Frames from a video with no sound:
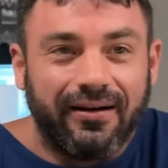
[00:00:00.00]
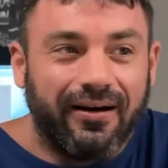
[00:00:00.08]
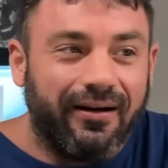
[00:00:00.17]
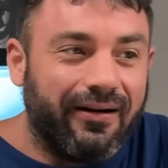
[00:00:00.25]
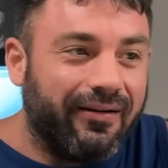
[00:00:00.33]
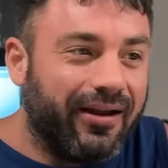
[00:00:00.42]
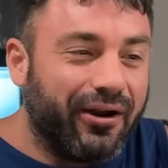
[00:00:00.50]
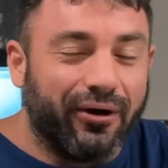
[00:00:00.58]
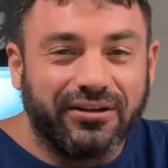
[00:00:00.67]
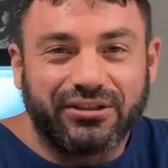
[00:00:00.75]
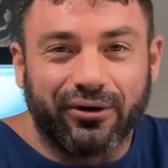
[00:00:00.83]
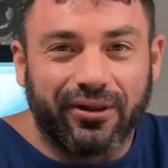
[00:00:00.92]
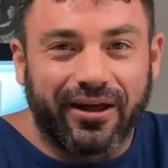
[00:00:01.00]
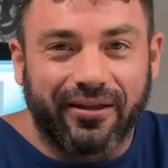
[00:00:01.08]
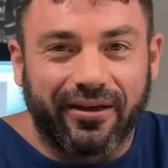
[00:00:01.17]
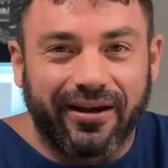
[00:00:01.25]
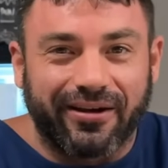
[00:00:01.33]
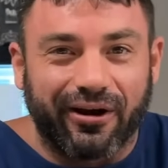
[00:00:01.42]
I know I show a lot
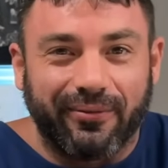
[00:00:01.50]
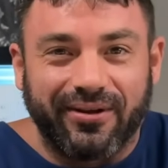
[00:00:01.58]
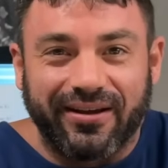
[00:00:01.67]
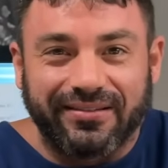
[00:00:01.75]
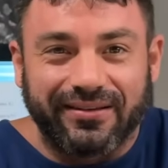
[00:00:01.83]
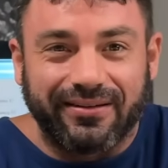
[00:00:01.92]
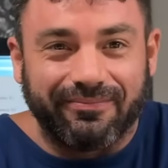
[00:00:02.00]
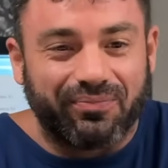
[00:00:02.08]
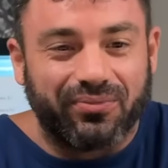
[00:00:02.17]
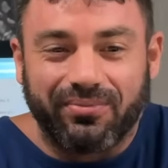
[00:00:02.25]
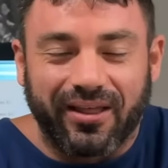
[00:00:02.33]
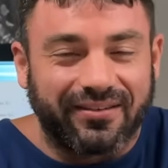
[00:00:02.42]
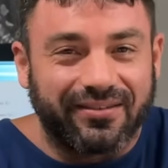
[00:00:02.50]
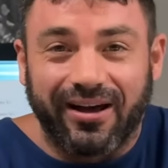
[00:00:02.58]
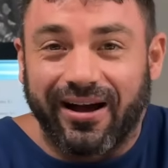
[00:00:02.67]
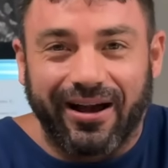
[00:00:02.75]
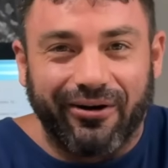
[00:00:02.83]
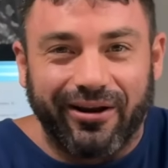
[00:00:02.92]
of the high carb days, and that's
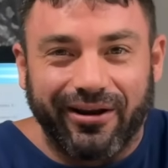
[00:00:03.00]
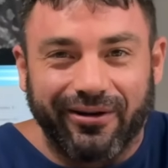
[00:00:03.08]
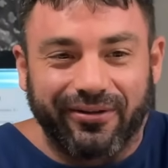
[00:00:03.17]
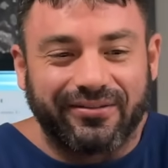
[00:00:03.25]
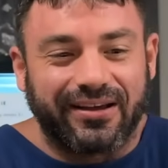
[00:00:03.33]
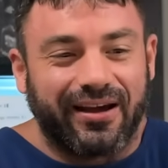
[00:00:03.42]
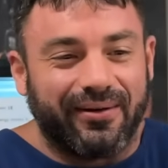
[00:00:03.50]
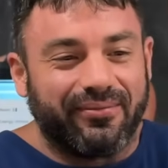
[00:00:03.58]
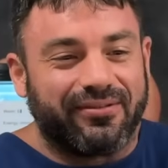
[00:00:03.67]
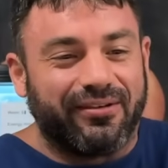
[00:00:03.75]
not how I eat all the time.